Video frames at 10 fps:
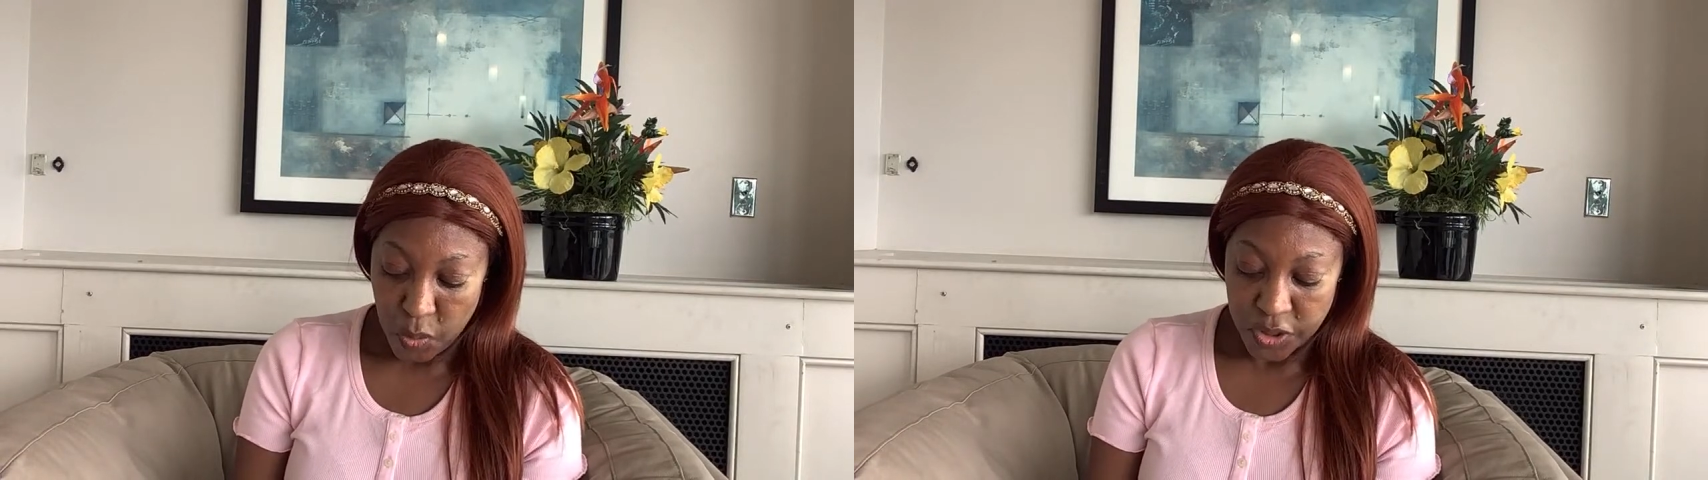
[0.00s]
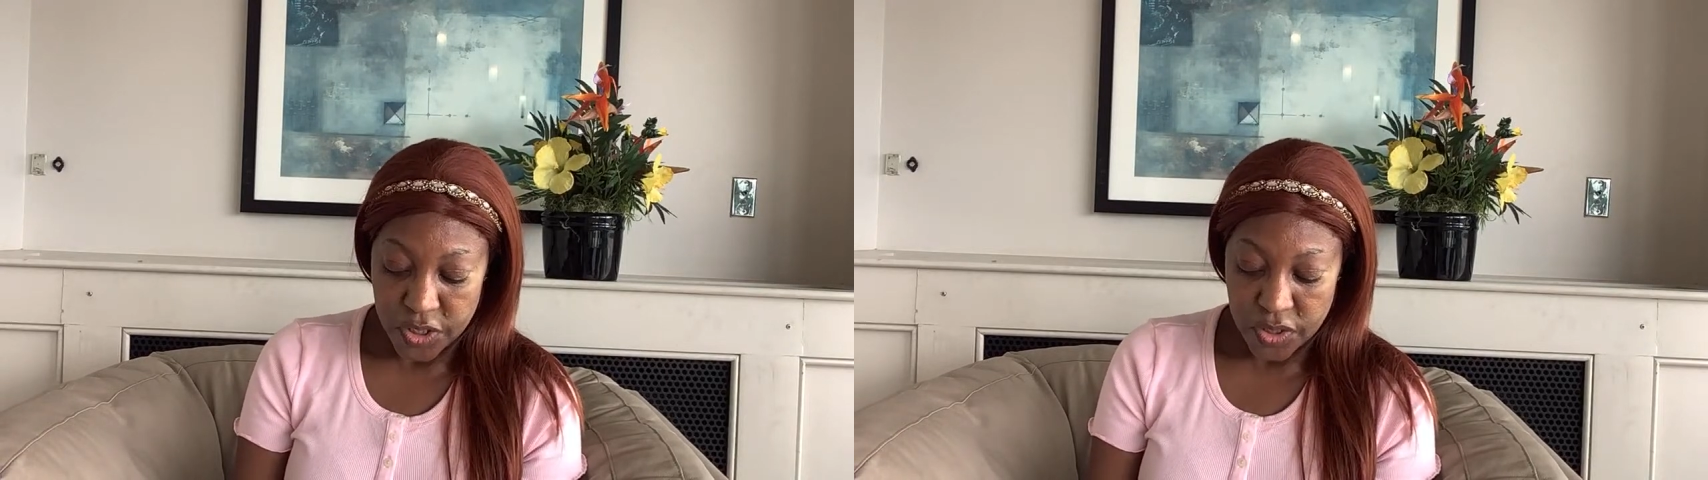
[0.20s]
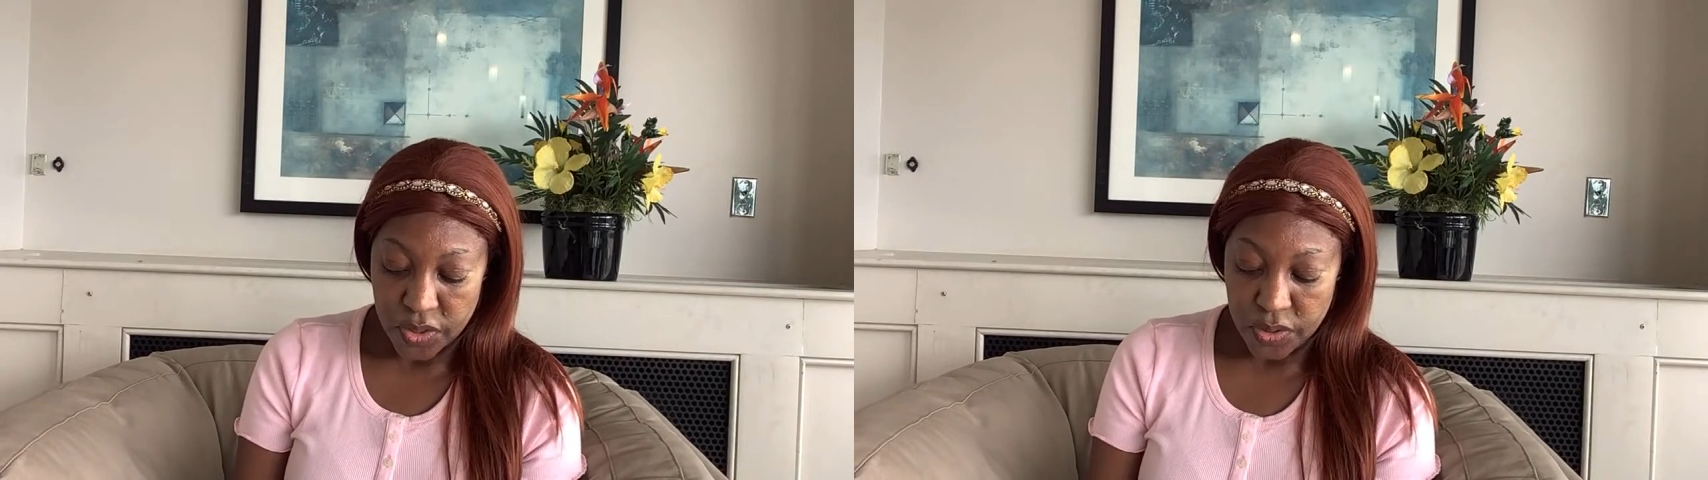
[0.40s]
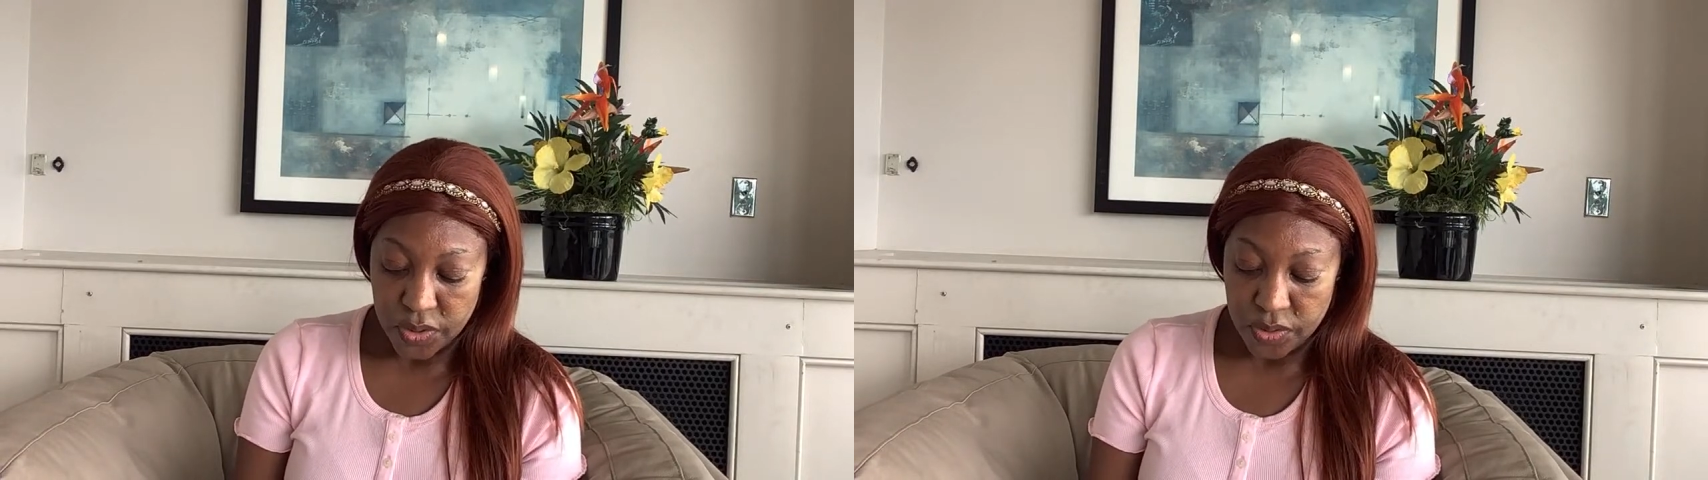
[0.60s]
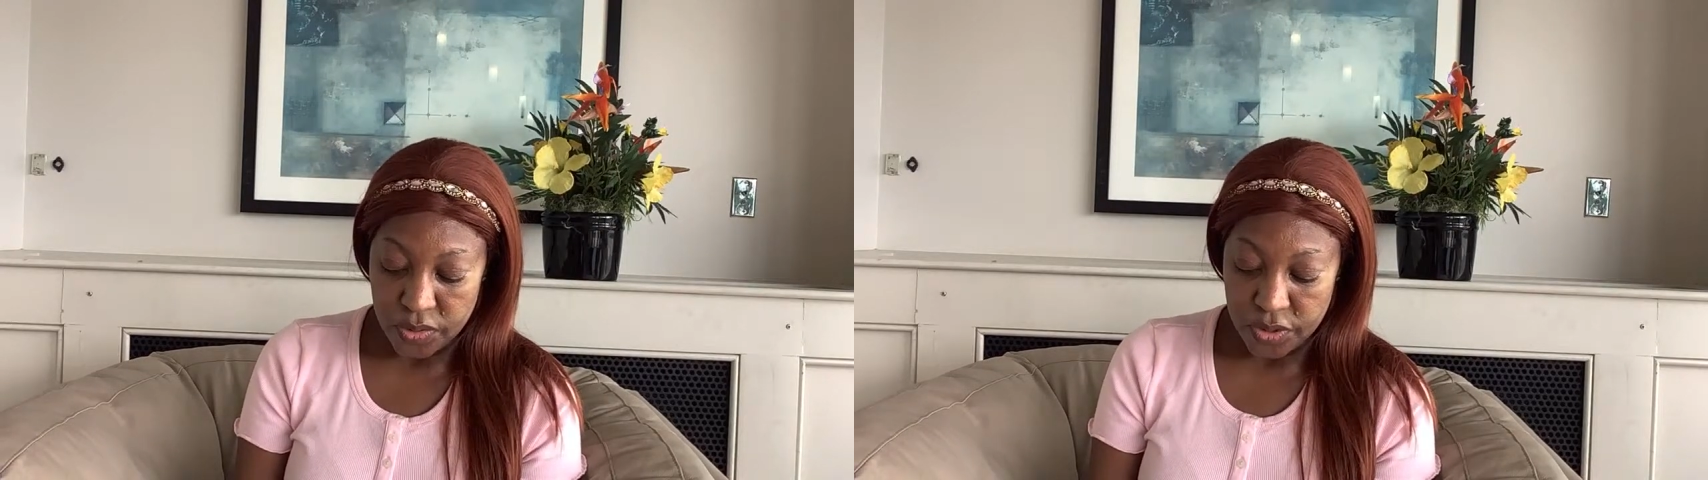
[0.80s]
What do
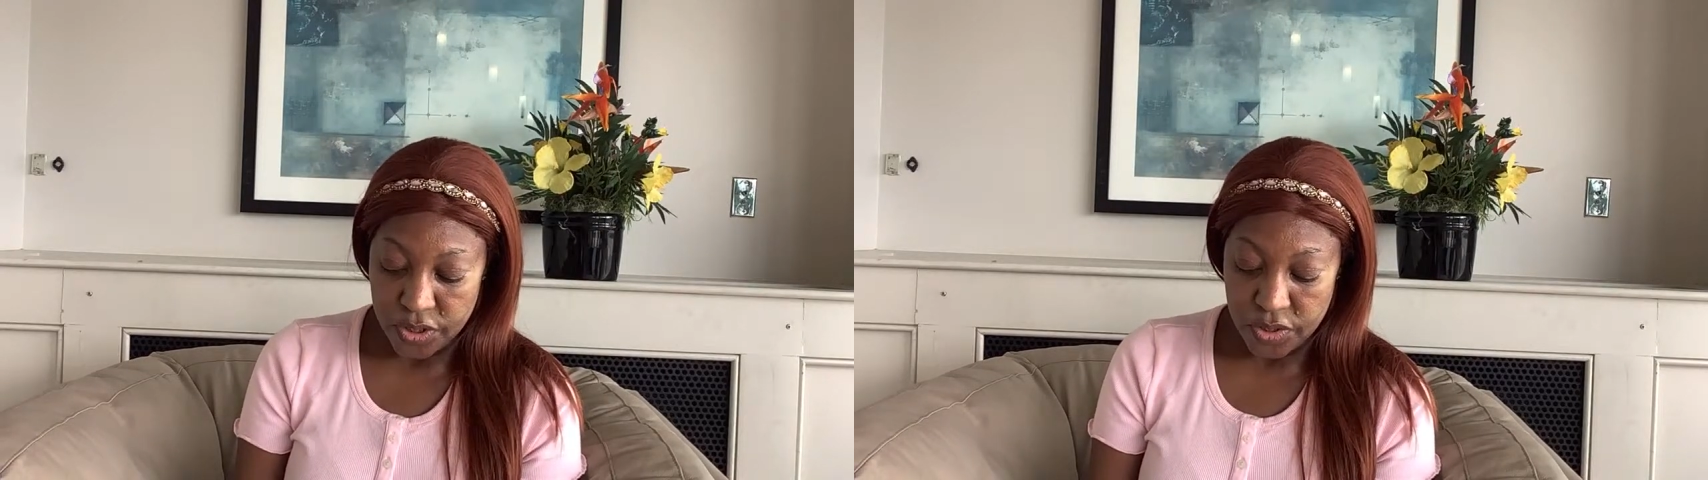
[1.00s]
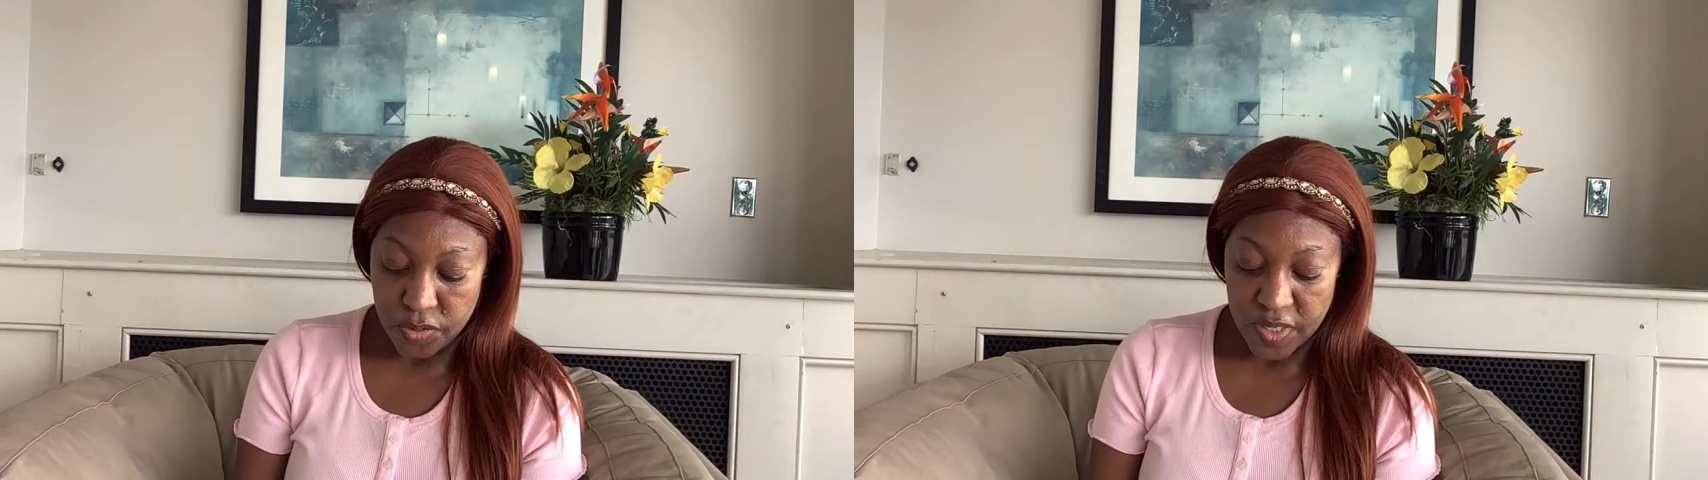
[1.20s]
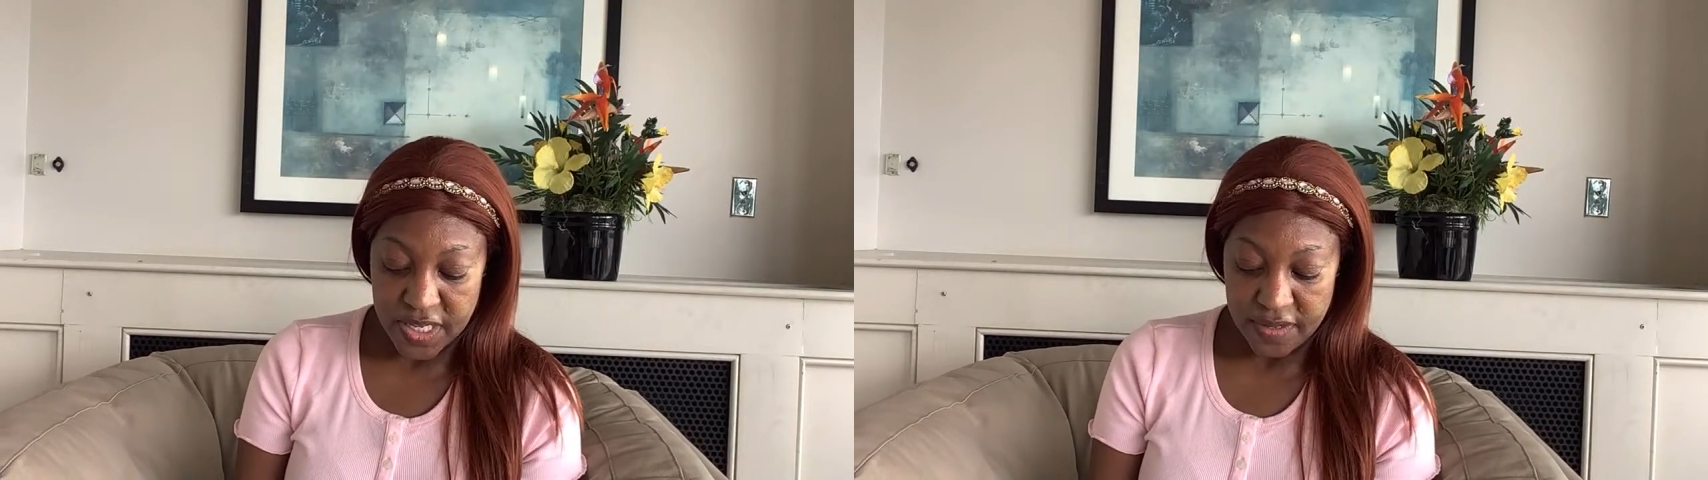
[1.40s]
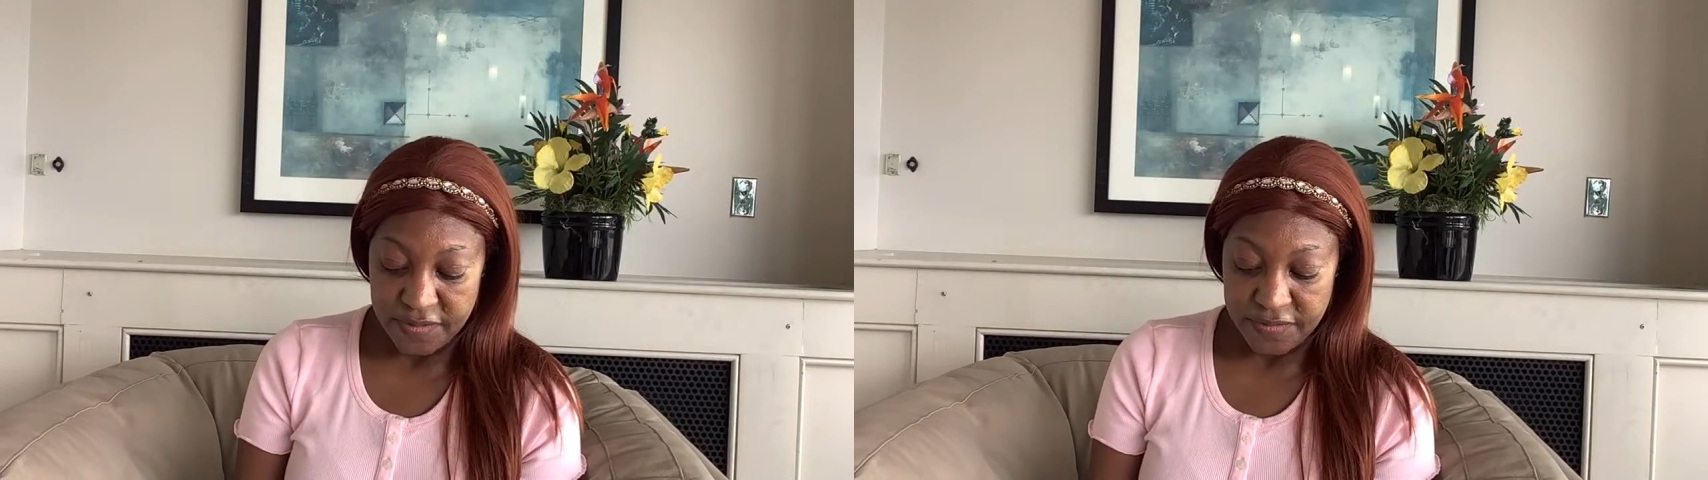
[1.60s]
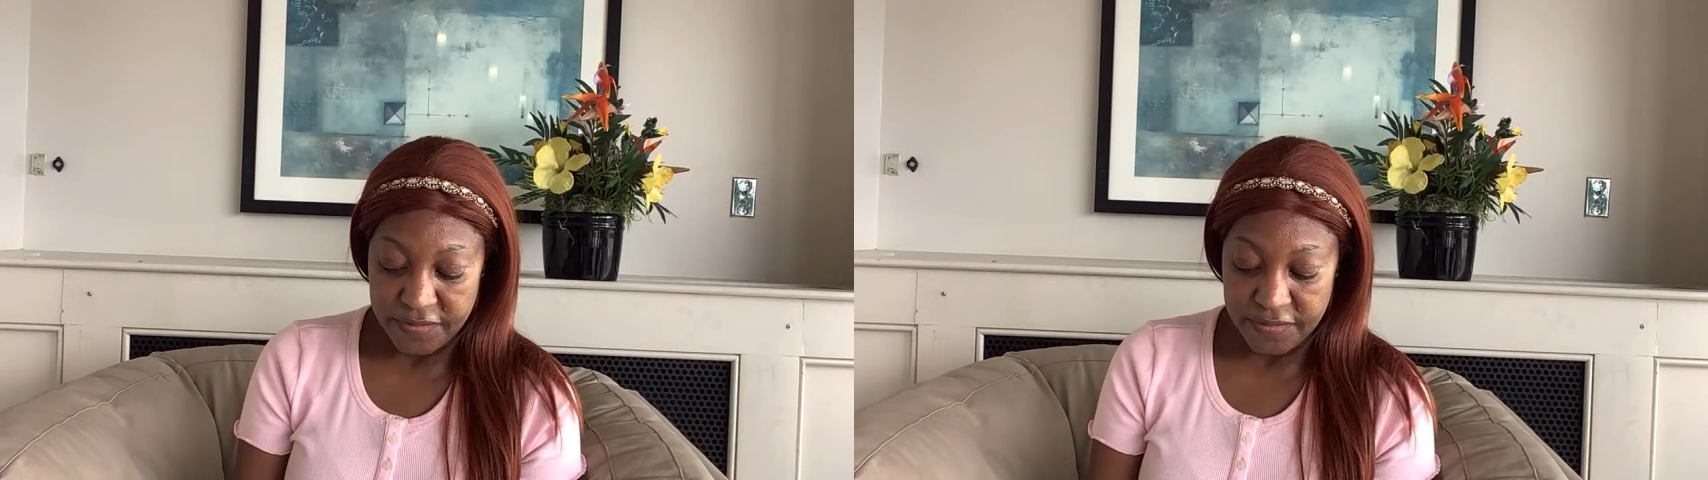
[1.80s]
you do if?